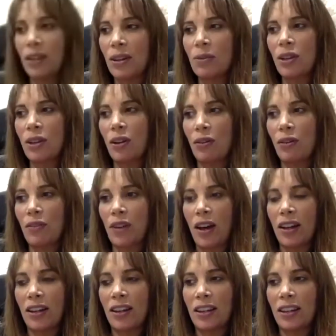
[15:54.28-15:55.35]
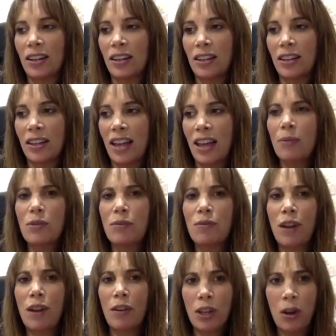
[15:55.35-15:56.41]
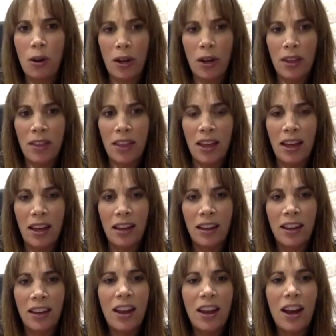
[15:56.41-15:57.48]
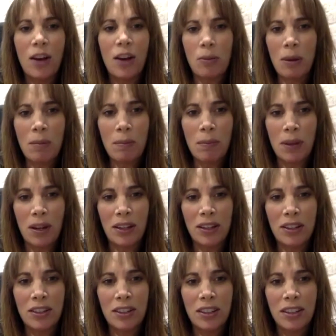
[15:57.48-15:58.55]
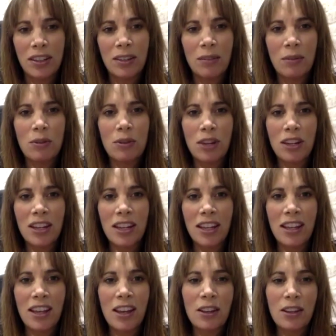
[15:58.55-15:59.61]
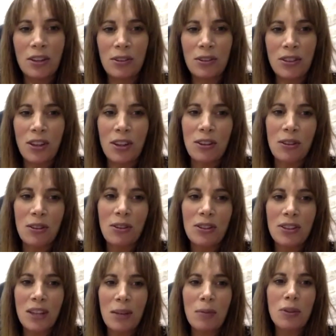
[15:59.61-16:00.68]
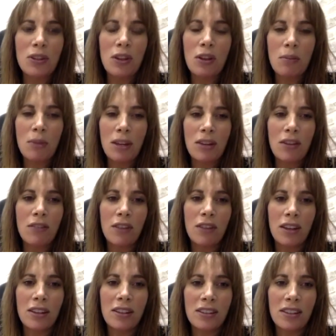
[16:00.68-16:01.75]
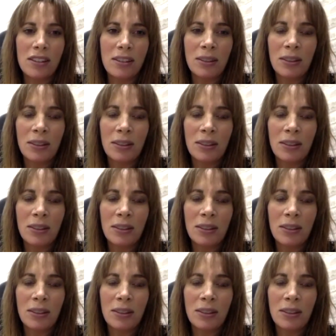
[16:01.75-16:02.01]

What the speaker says: was a lot of fun. It was very hot in there. I remember we were trying to get the aircon turned on because there were so many of us,